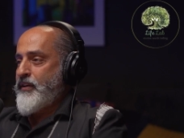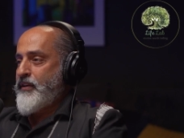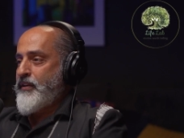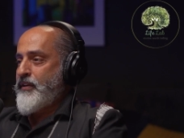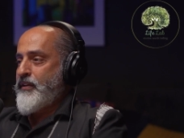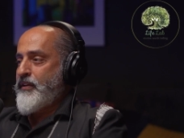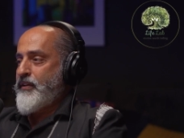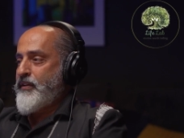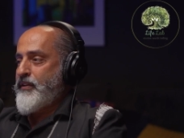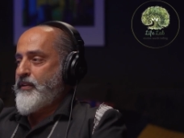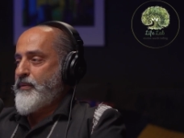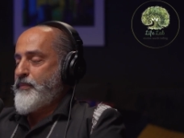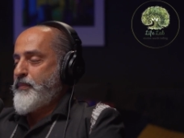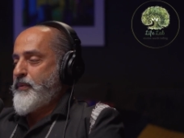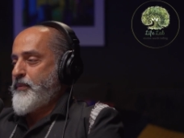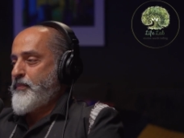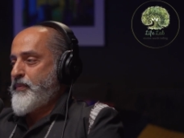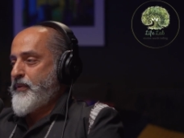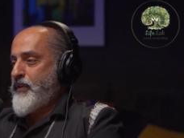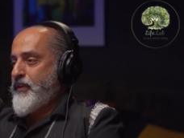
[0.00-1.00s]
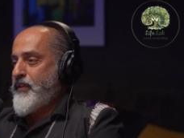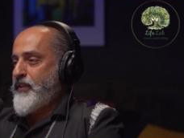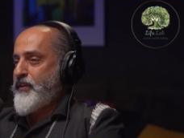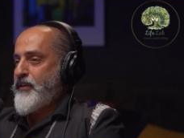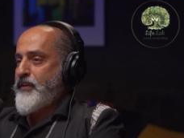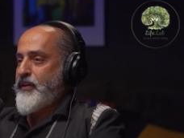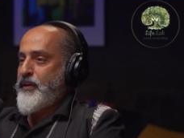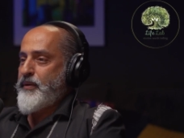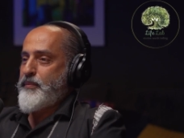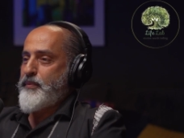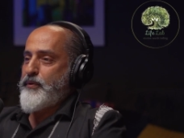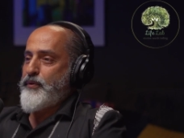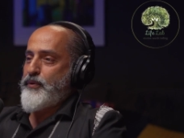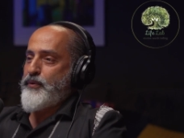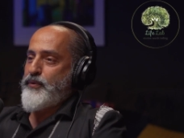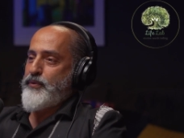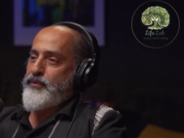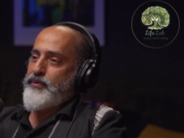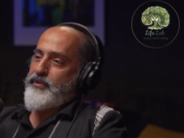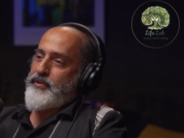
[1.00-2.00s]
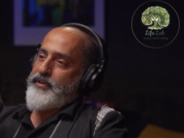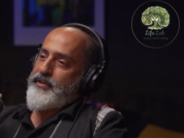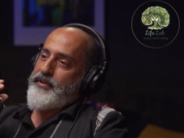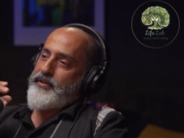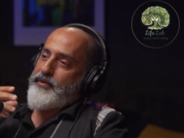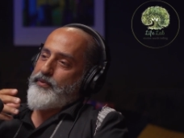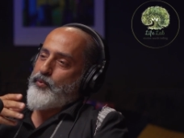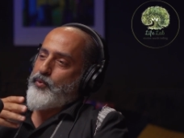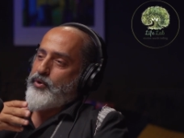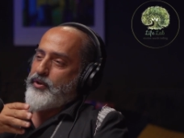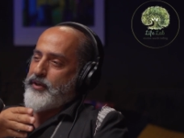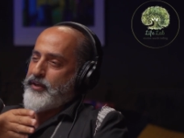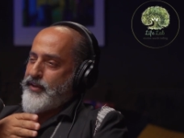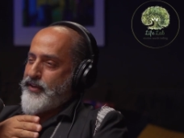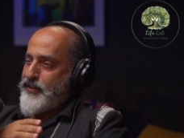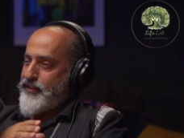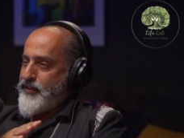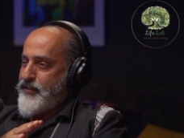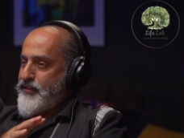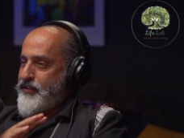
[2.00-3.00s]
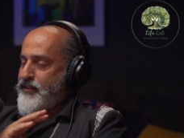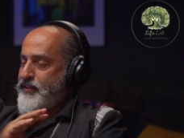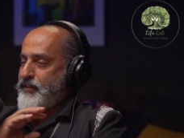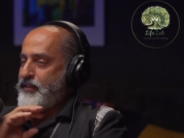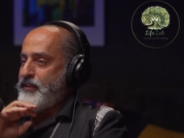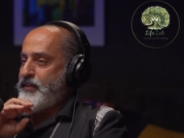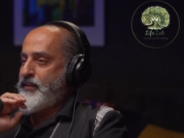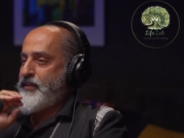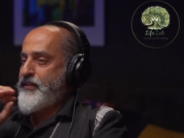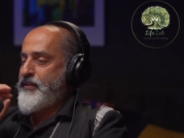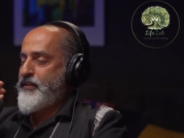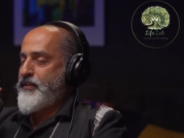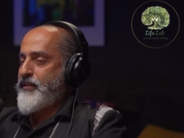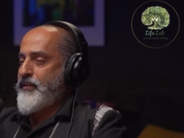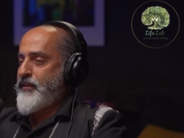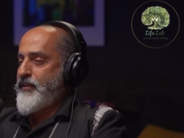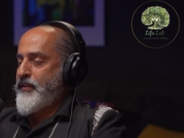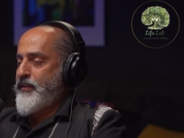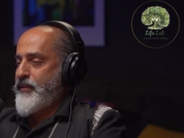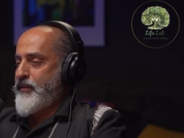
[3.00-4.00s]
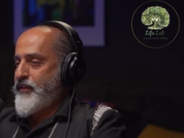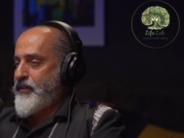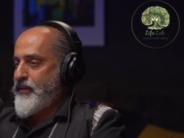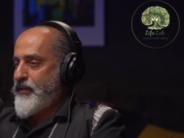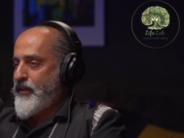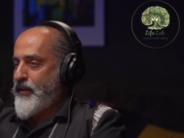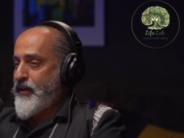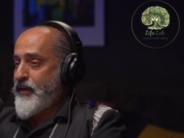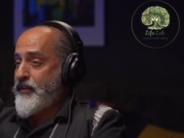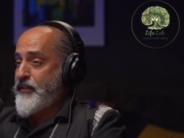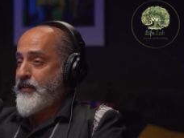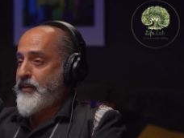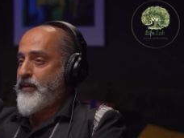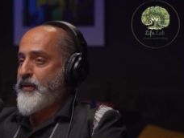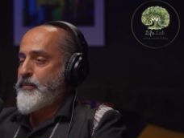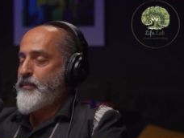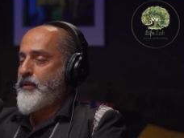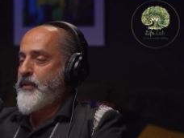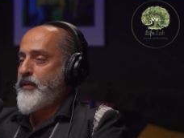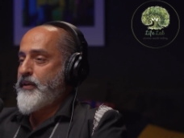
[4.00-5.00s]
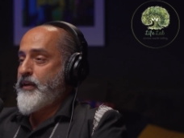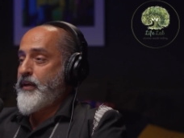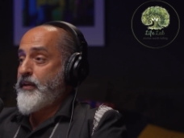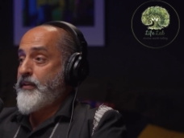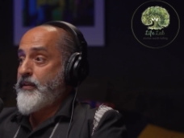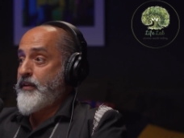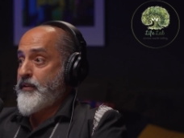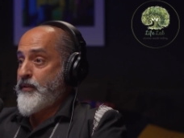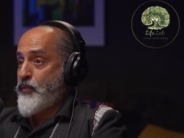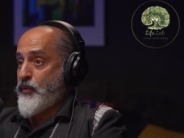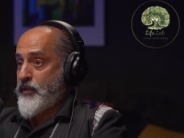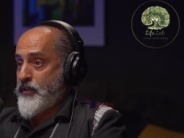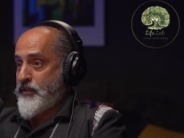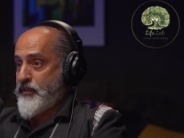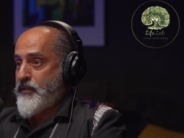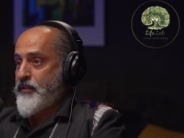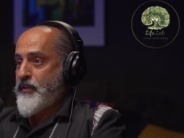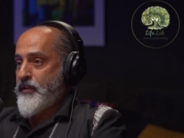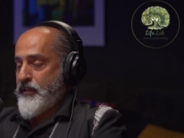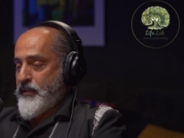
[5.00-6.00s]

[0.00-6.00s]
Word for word: uh, the people in the neighborhood uh, walking in the streets, uh, the light coming, and it was